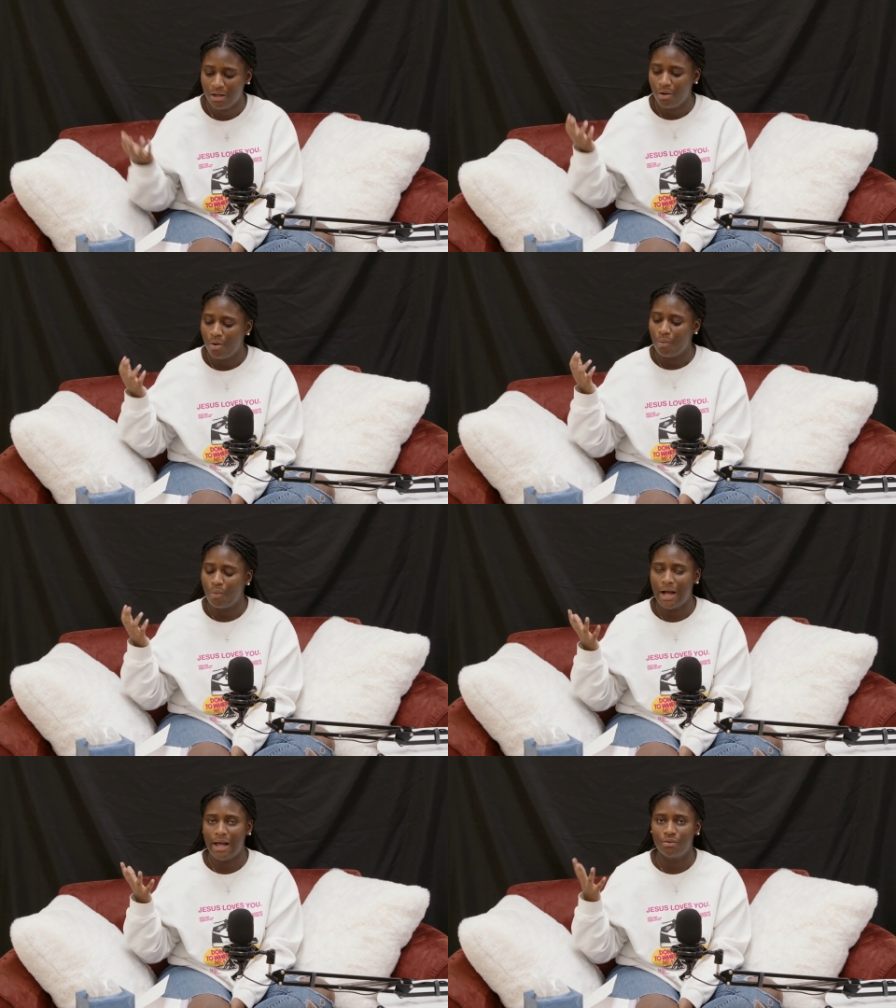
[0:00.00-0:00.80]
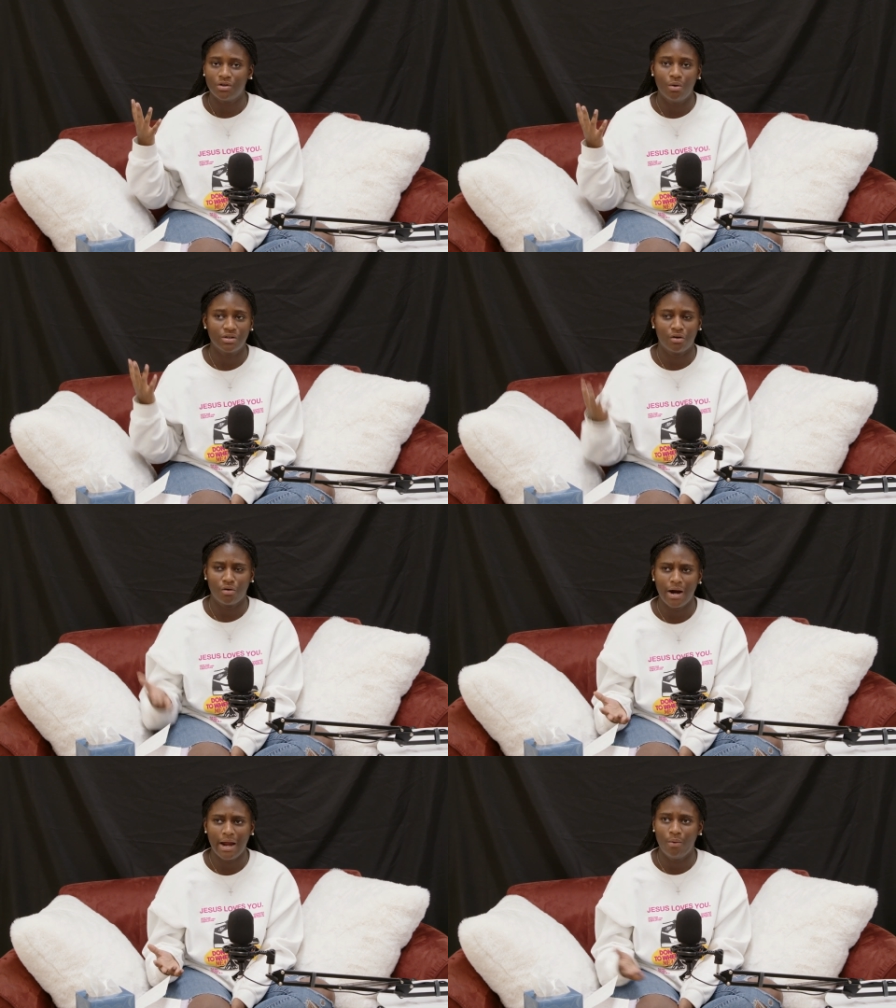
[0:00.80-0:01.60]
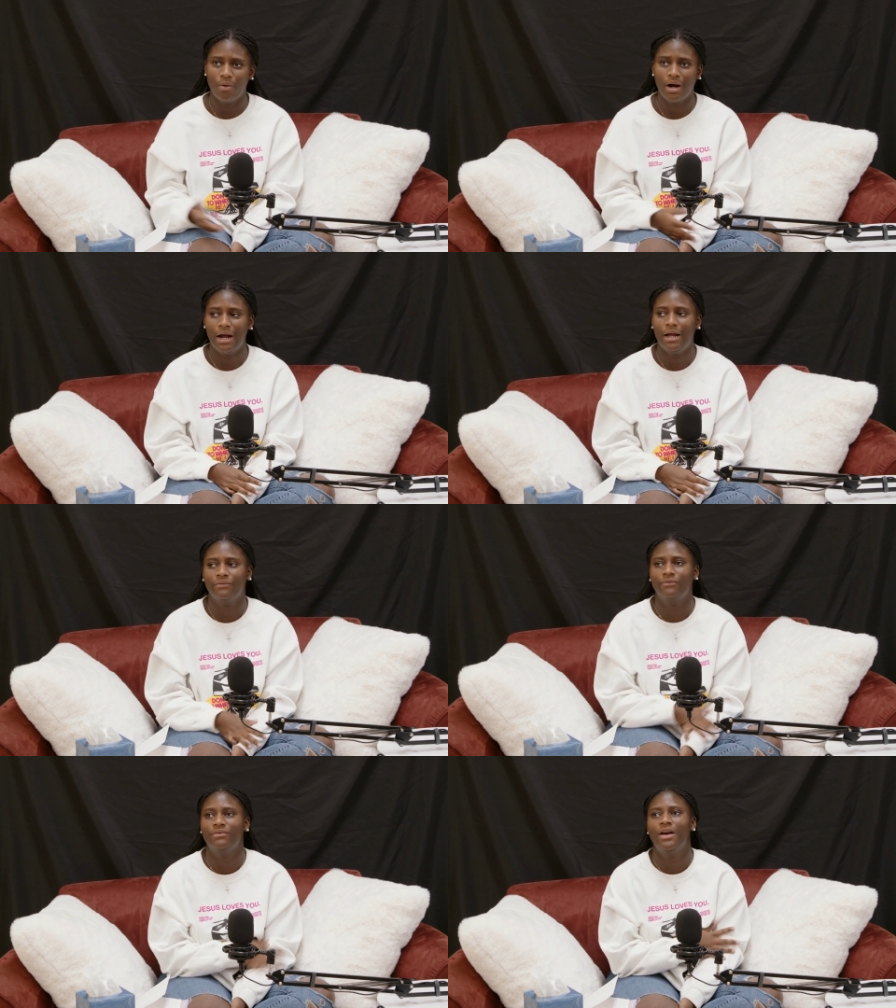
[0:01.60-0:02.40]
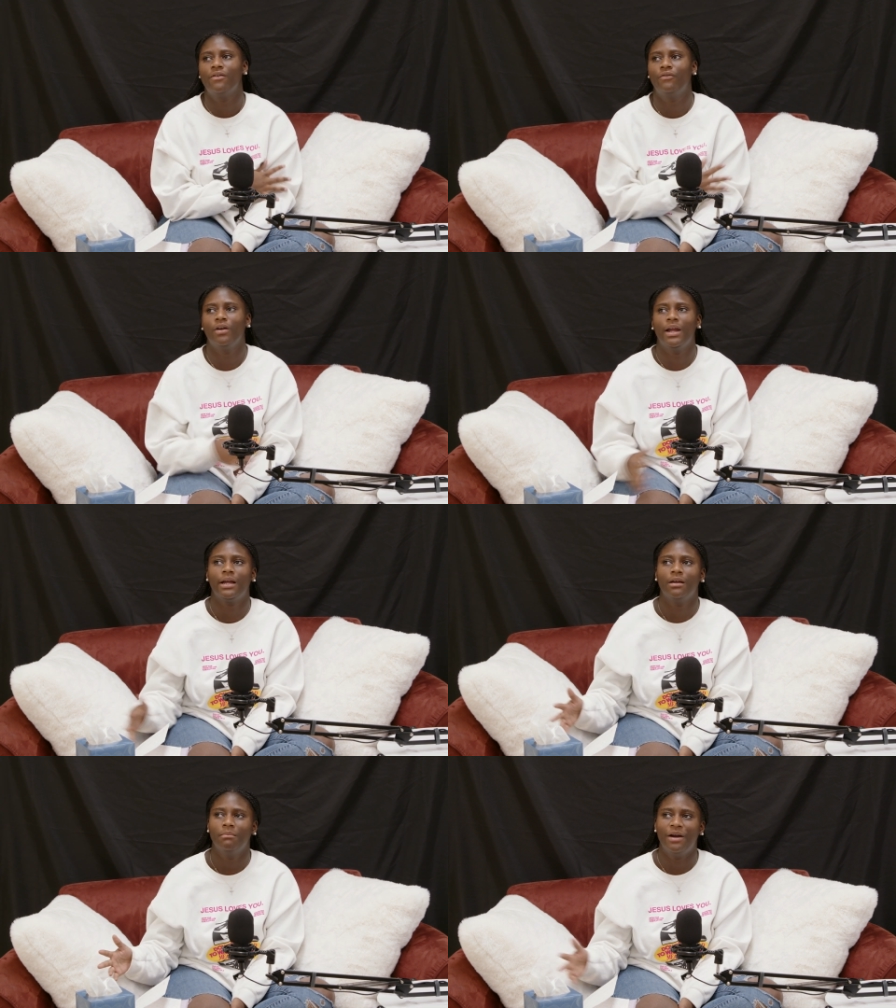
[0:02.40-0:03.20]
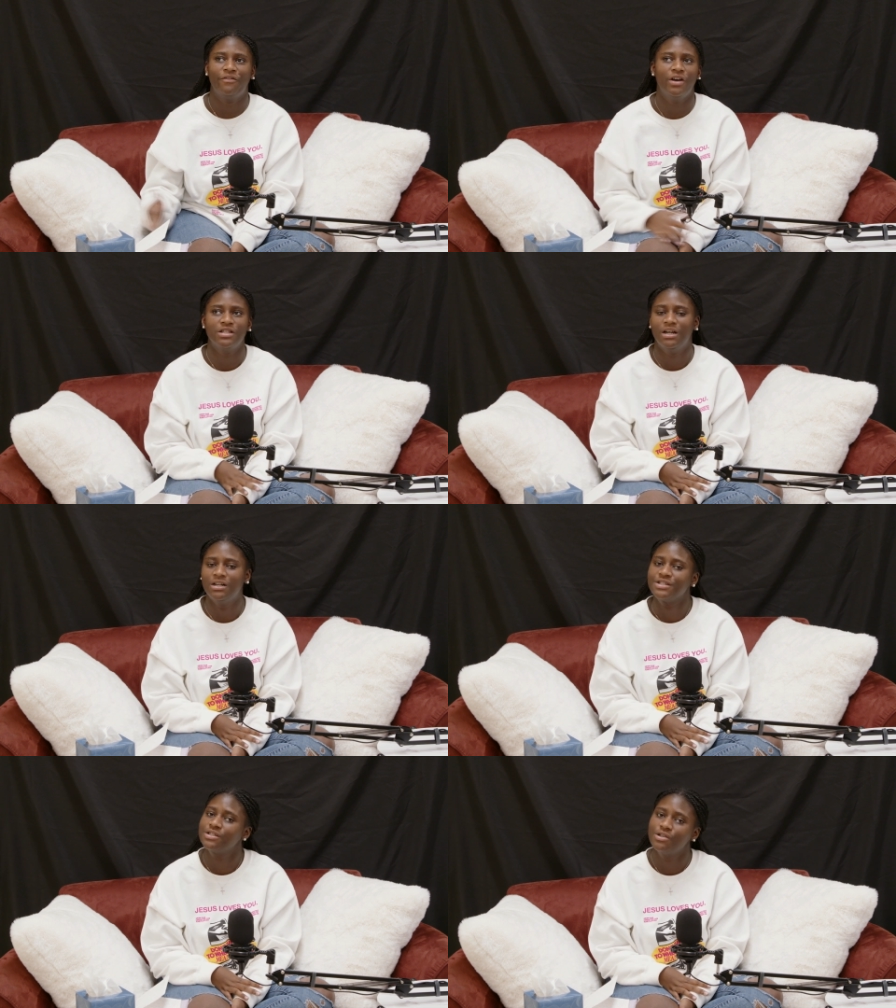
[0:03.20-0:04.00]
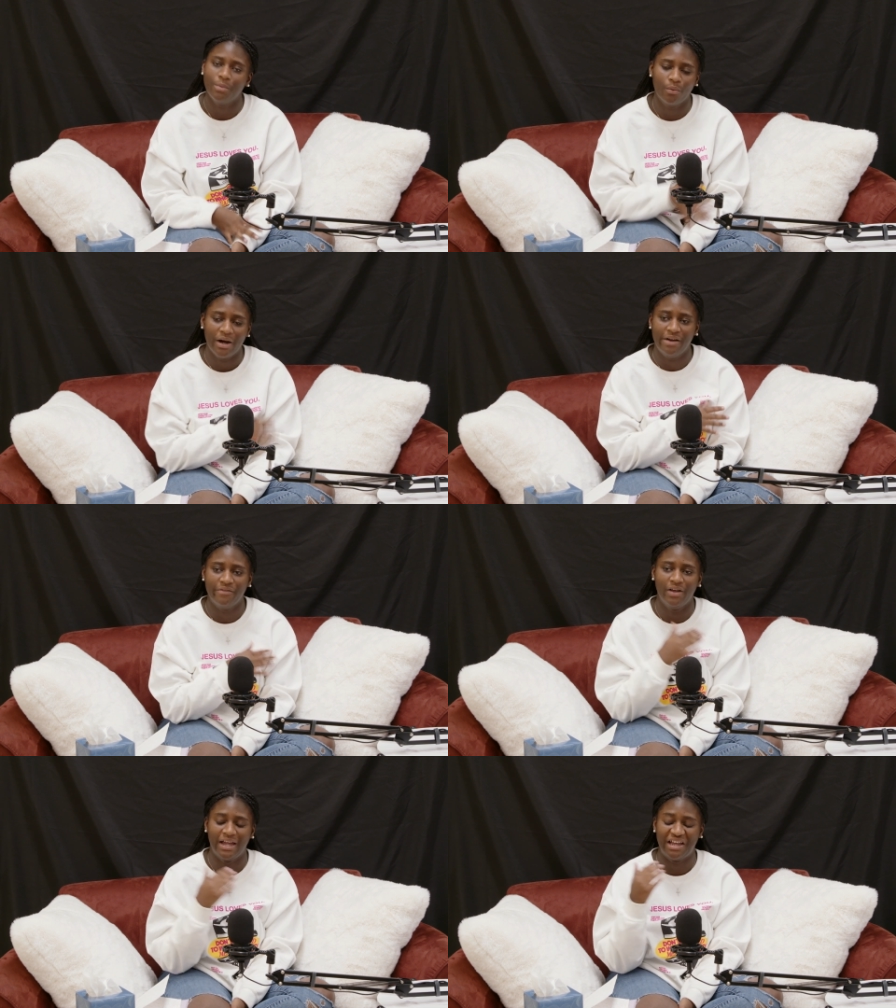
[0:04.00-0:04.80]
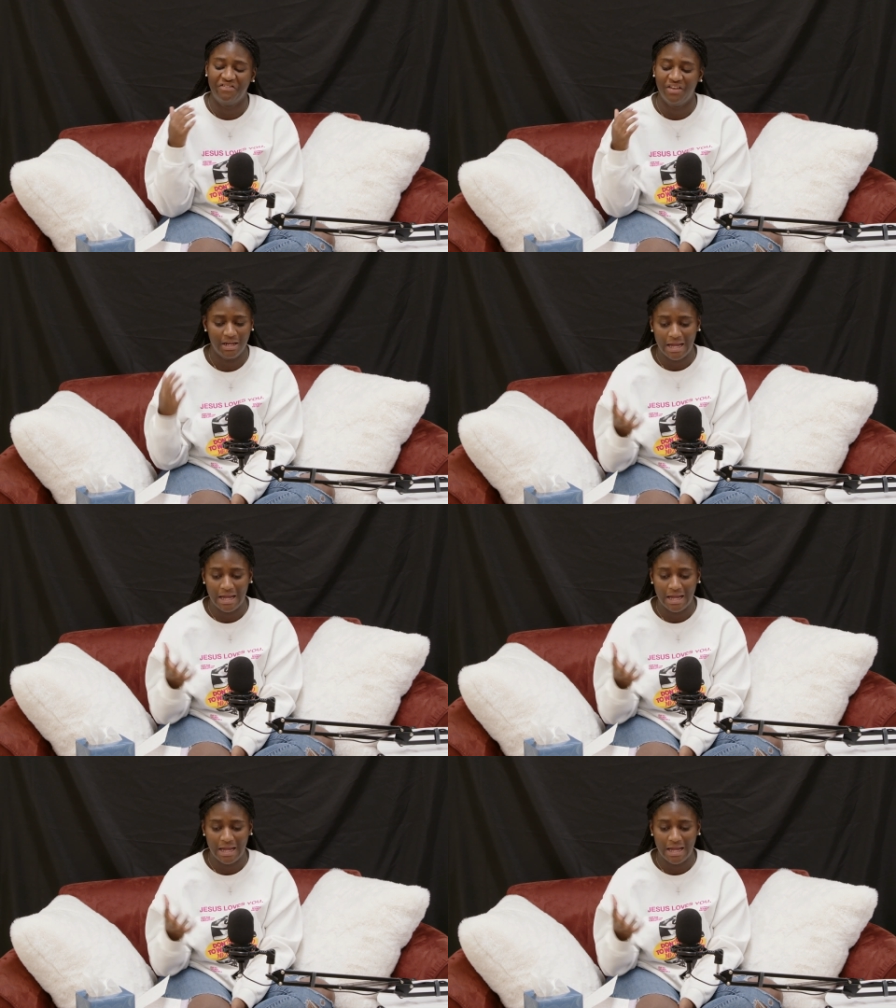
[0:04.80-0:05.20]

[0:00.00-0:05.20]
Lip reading: why I was always crying, where I never felt like my friends understood me, where I never felt like I fit it.